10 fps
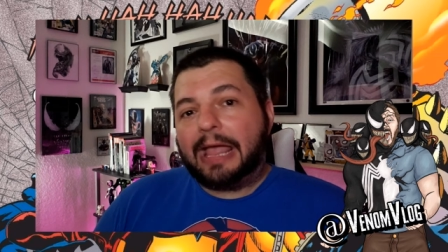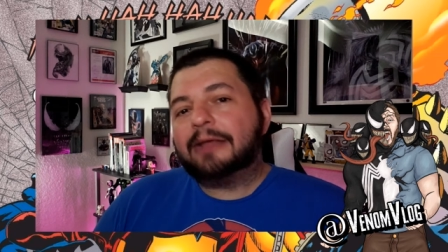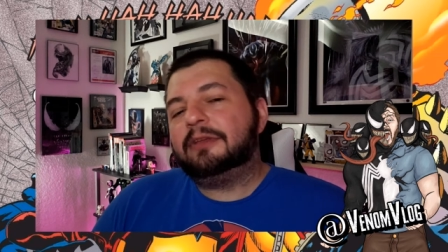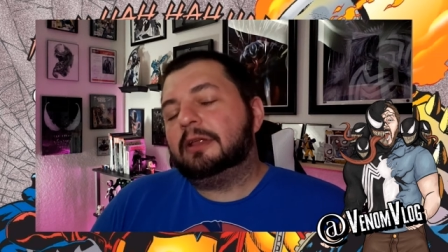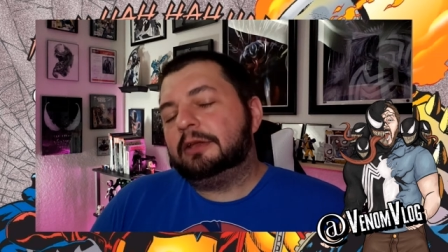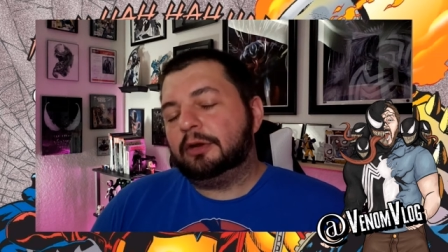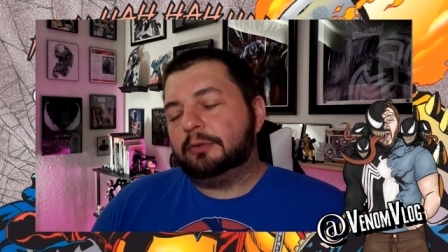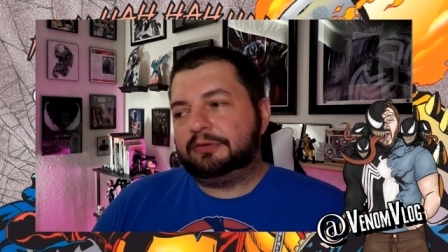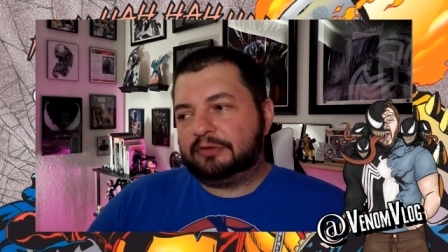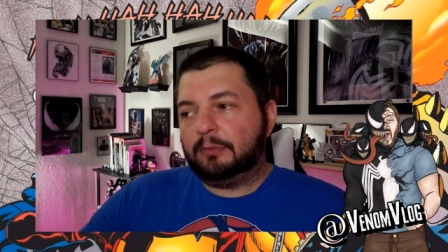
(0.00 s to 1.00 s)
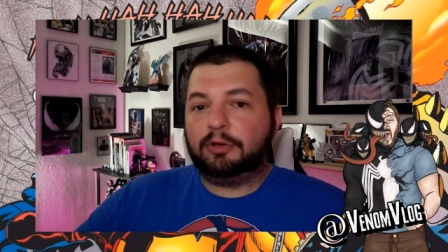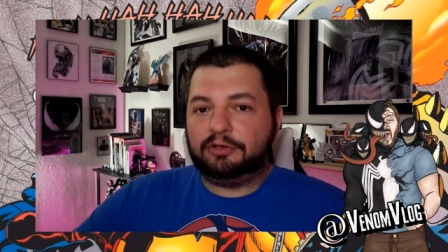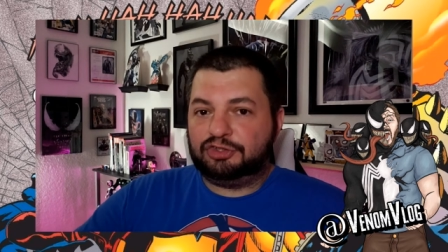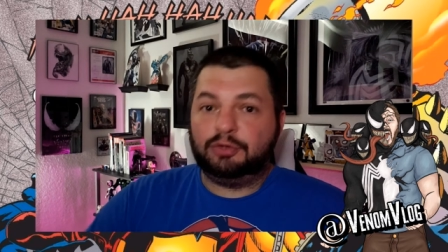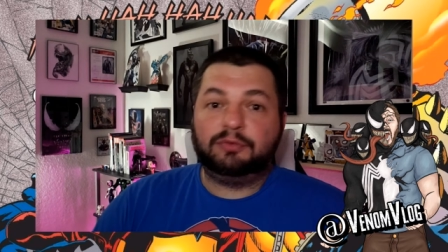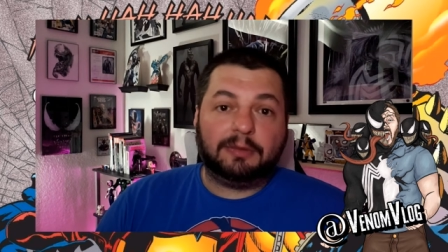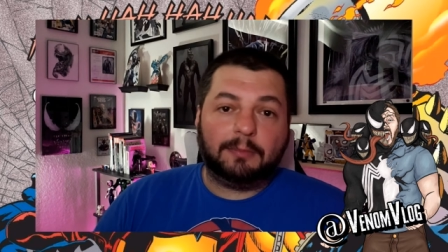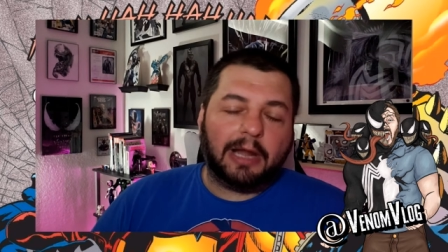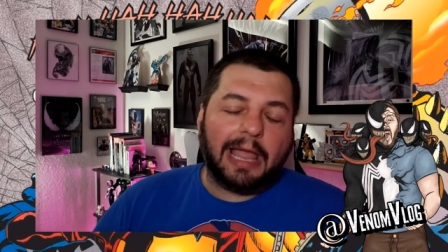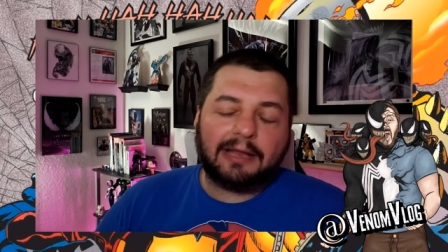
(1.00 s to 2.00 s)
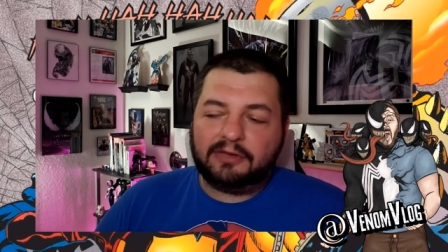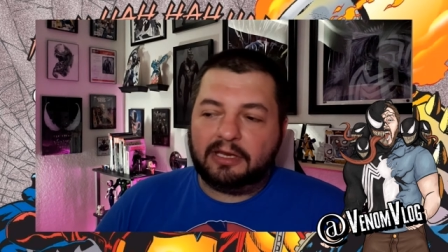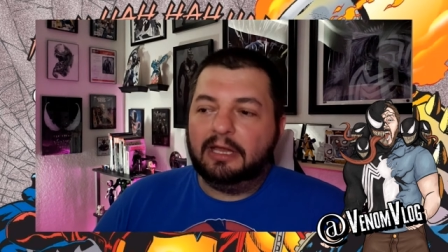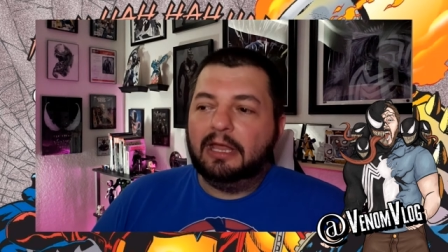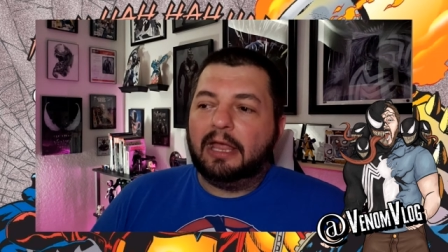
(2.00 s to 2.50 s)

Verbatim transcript: accident you know someone shoots him on accident